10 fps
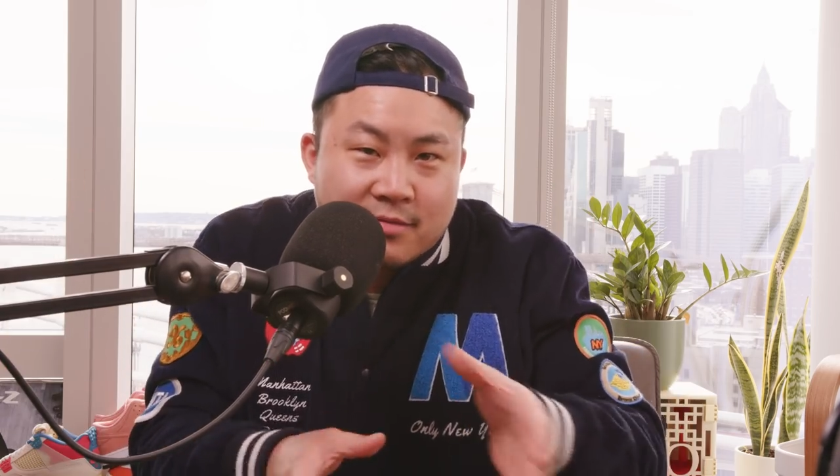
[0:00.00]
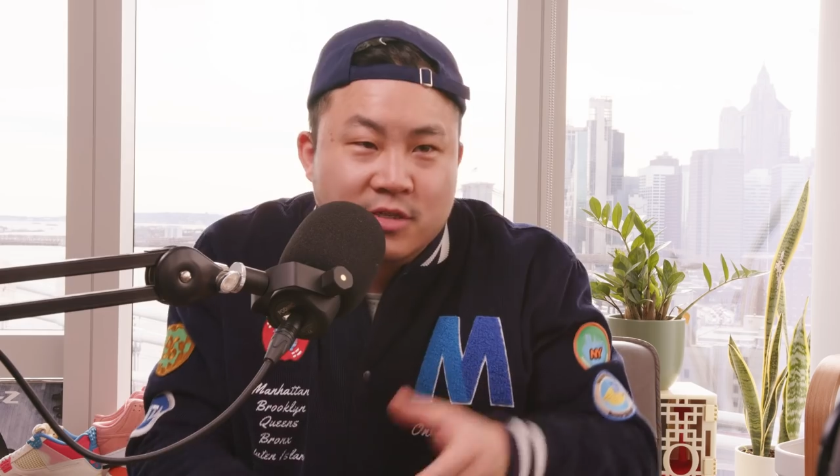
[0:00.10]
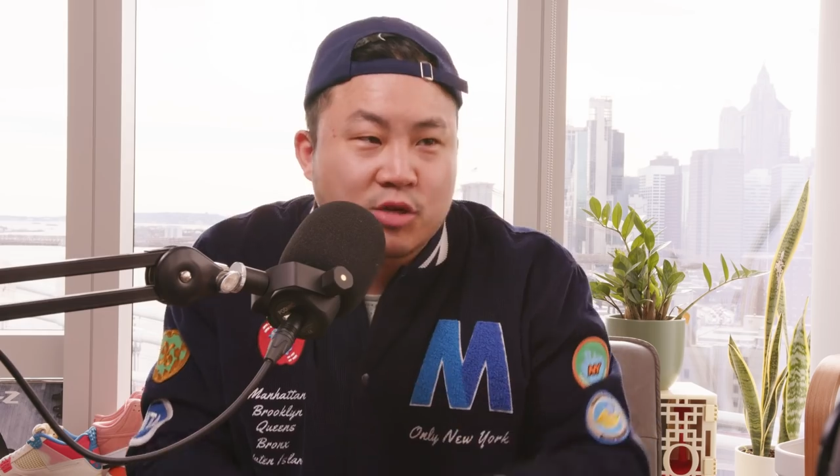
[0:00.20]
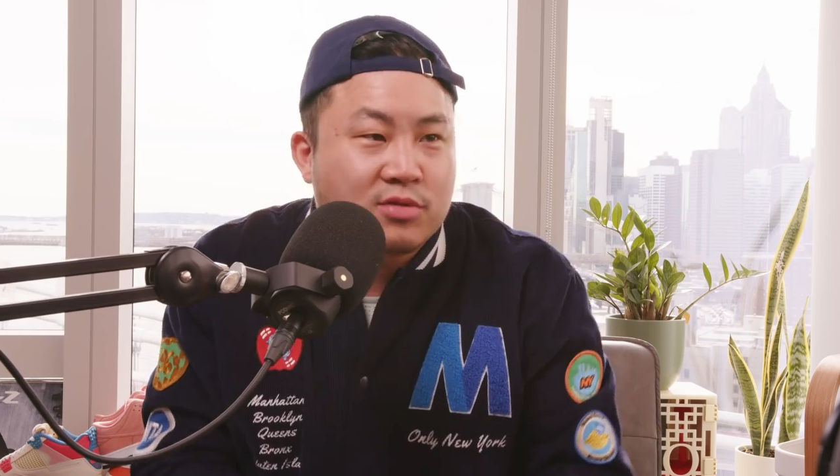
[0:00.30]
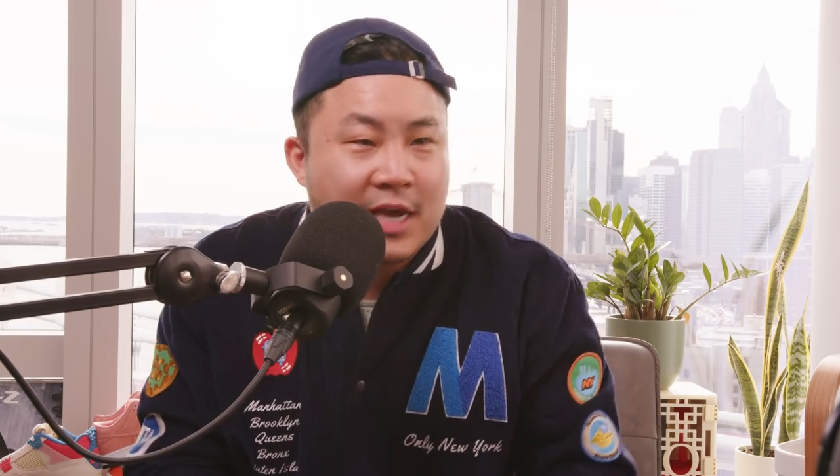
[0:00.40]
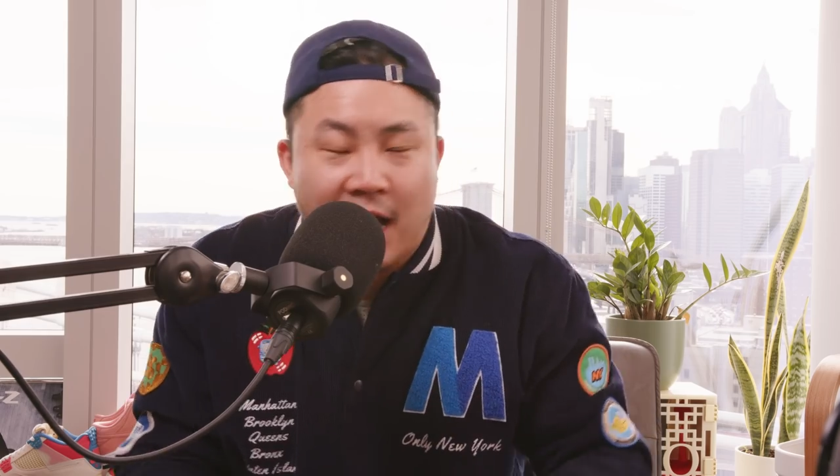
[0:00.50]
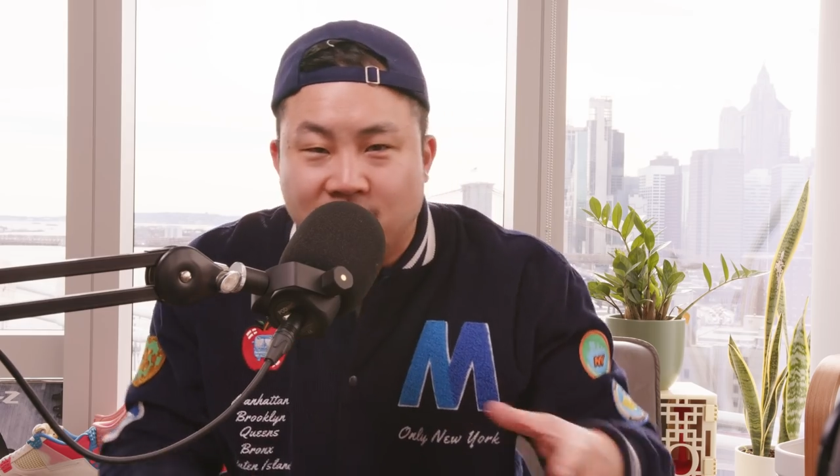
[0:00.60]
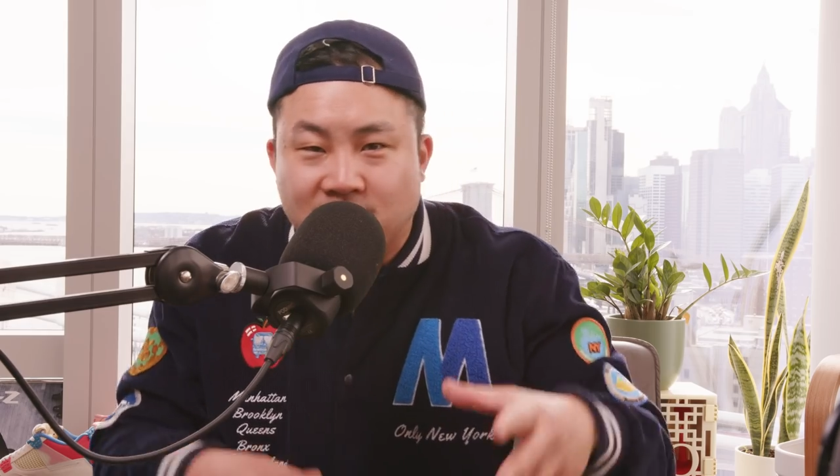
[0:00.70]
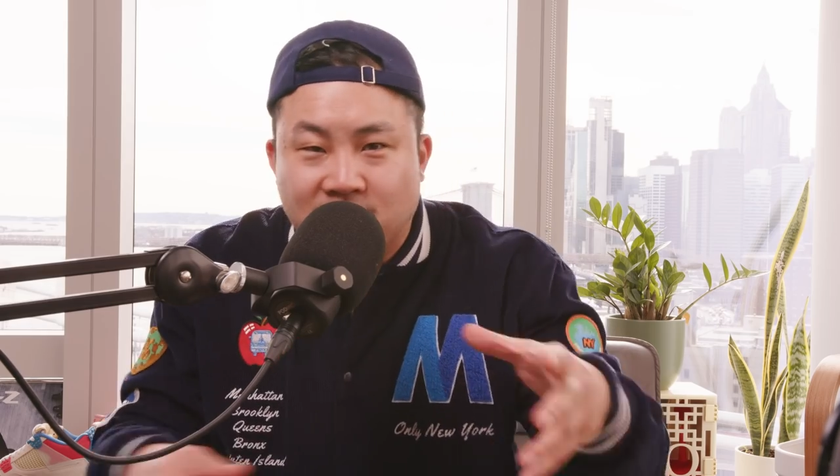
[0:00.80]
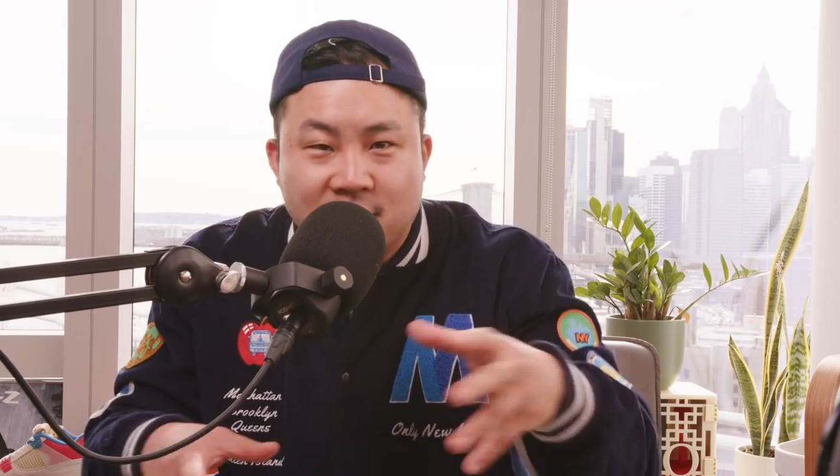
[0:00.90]

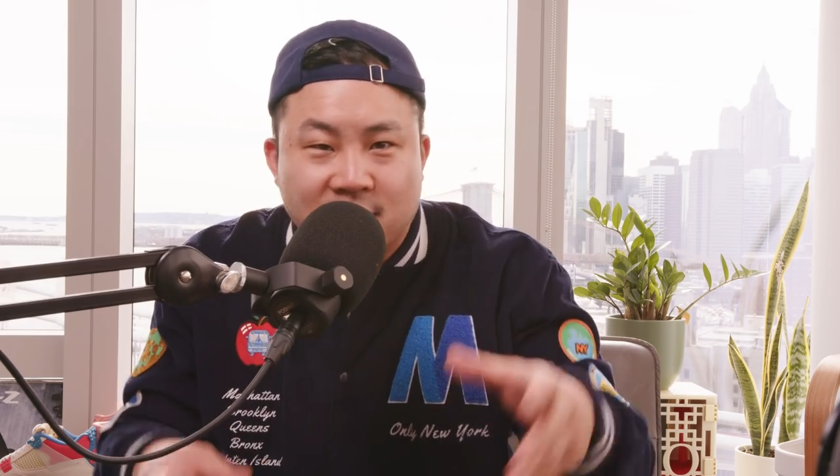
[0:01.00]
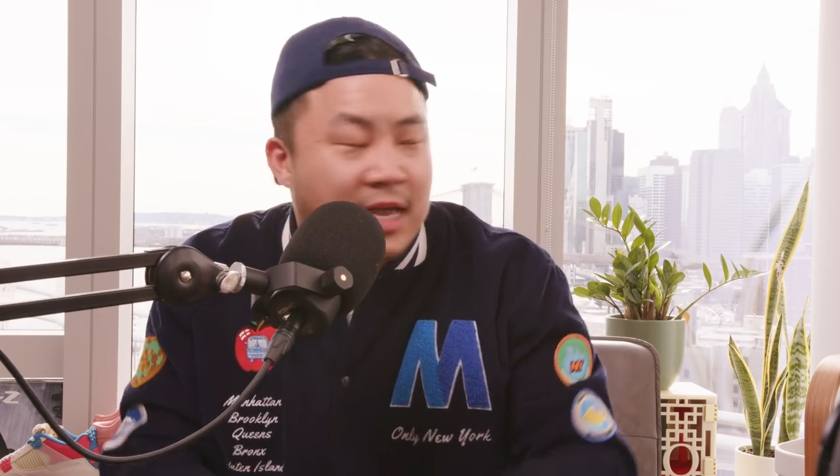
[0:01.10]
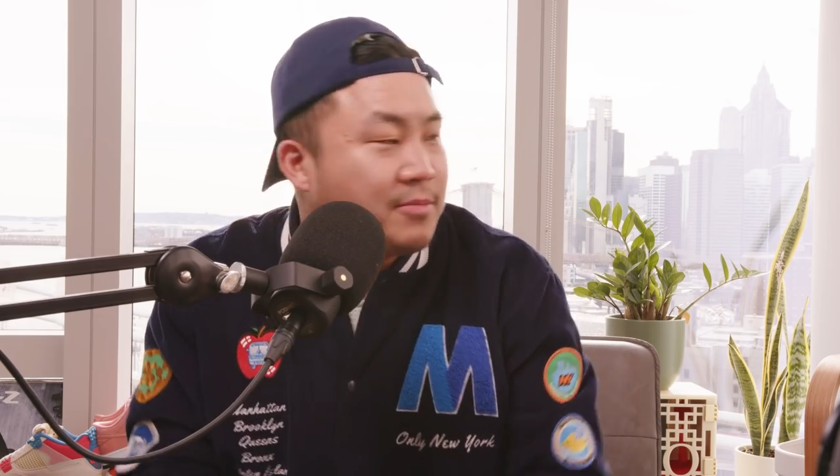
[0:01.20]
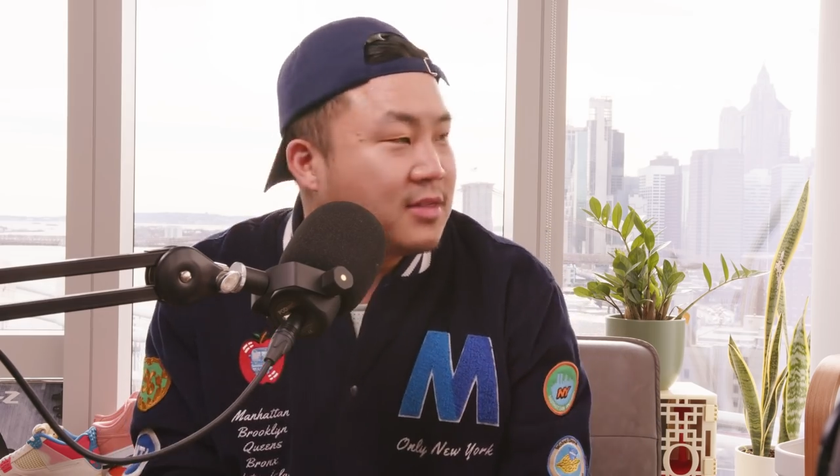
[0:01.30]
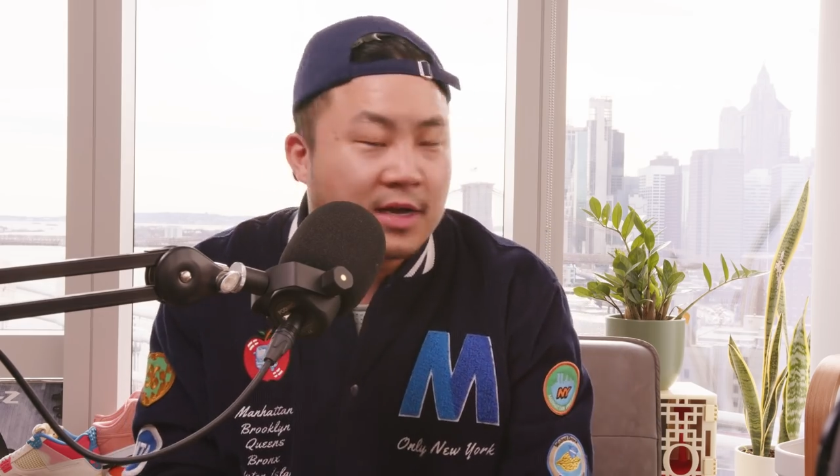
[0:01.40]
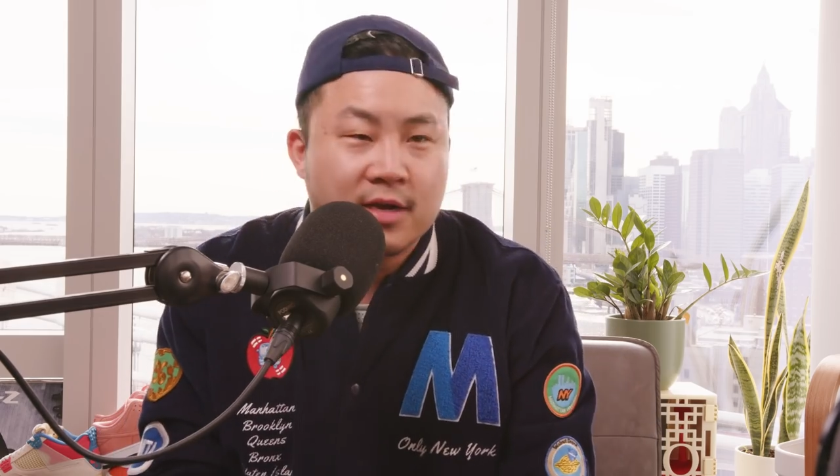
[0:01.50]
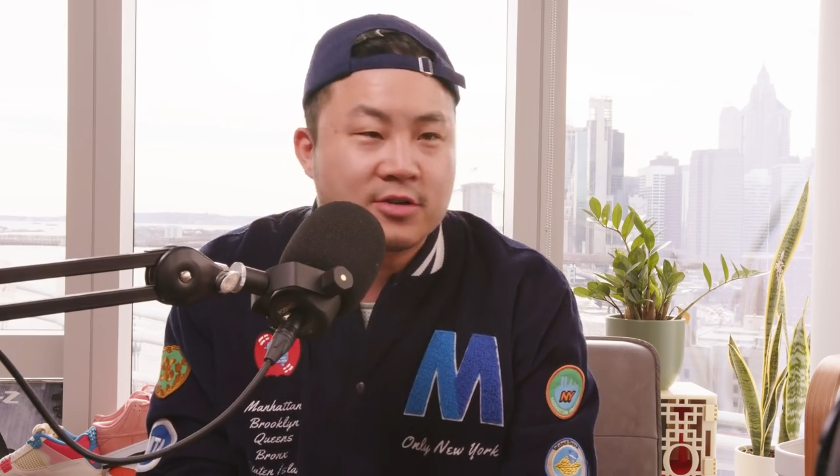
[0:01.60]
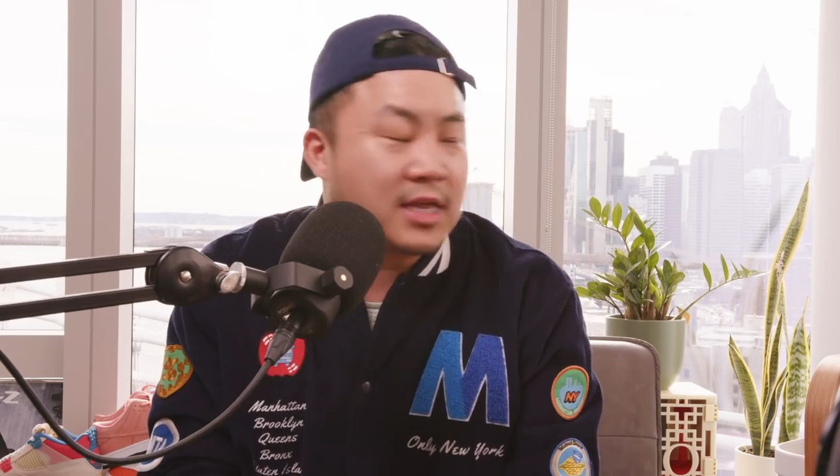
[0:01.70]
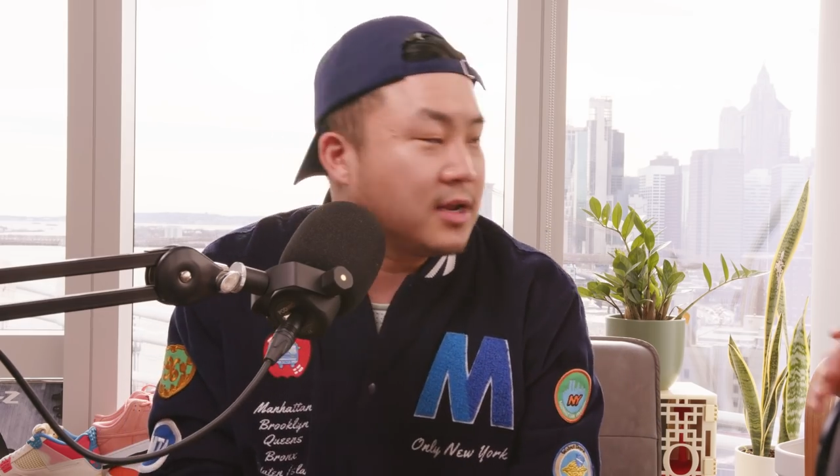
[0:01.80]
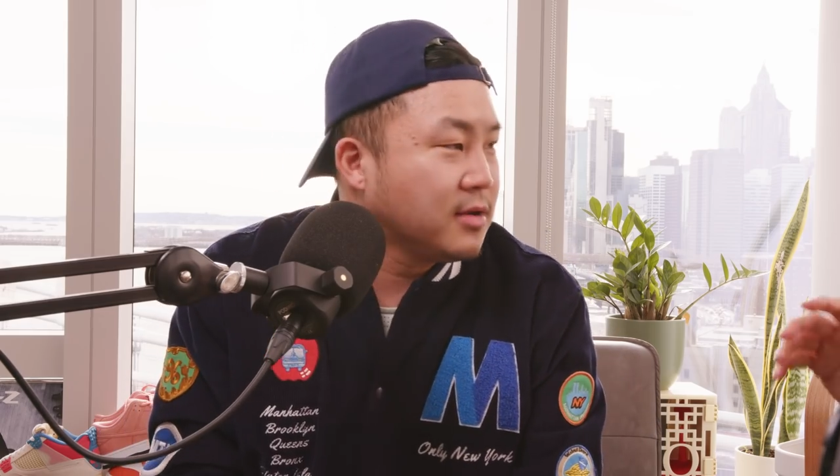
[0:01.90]
sociology and this type of thing
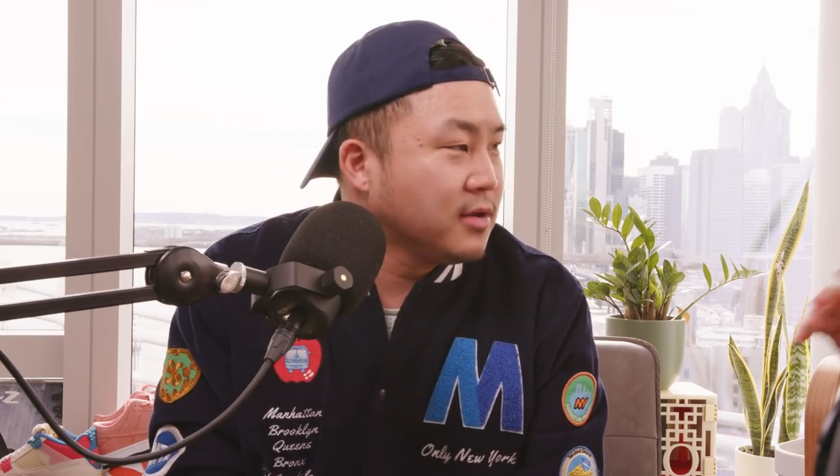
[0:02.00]
understand.